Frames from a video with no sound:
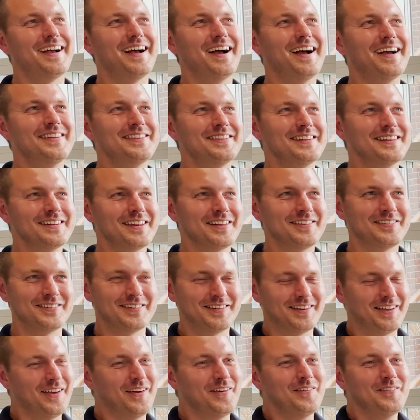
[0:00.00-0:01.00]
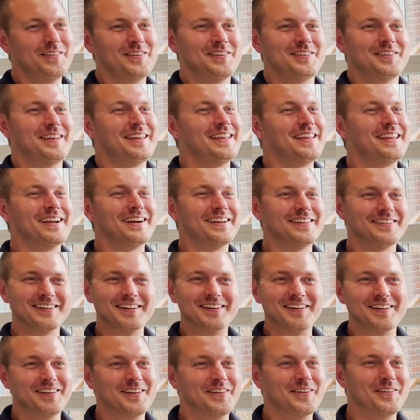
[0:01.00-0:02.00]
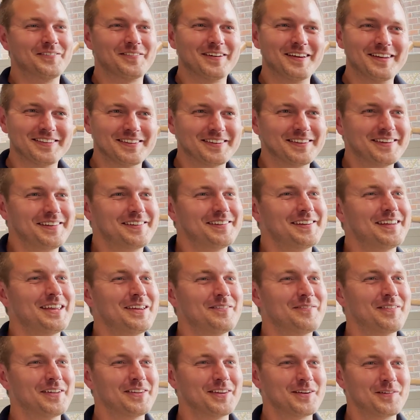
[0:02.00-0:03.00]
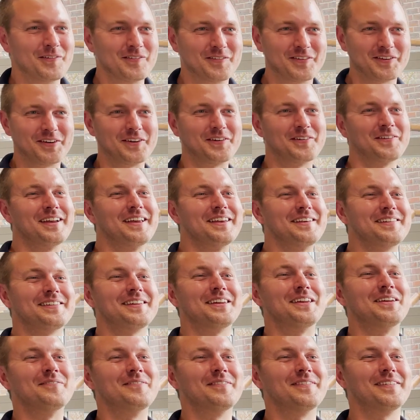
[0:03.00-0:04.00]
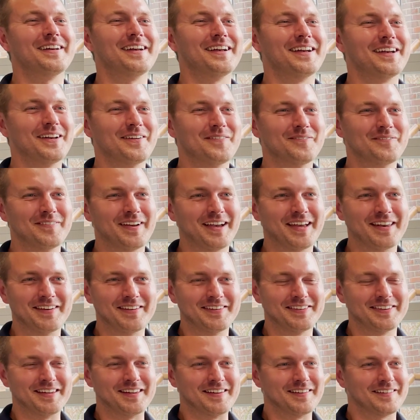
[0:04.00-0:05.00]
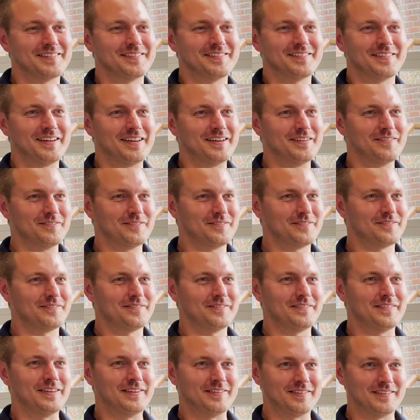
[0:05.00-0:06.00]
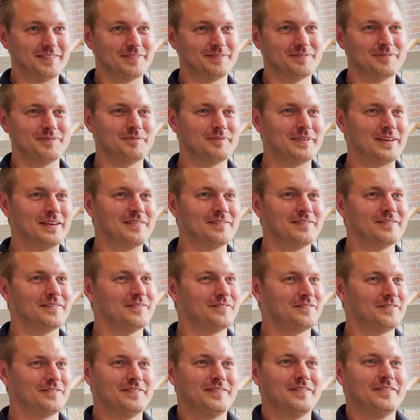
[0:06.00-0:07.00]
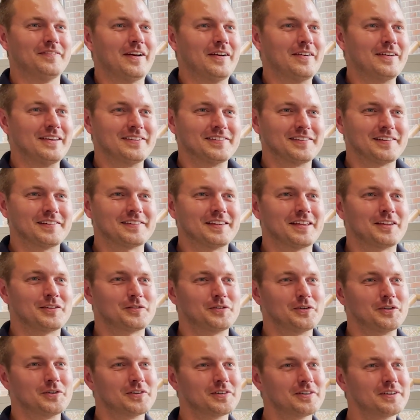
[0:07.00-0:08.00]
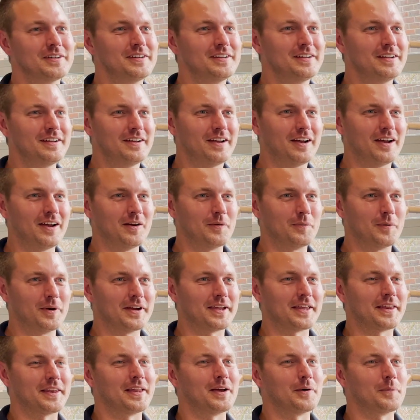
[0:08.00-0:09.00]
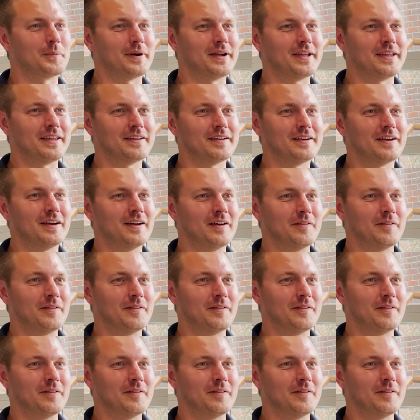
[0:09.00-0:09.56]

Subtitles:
I think there's obviously, I think, a lot of faith in the team. I think we've got a great team. And I think it's been very successful working that way.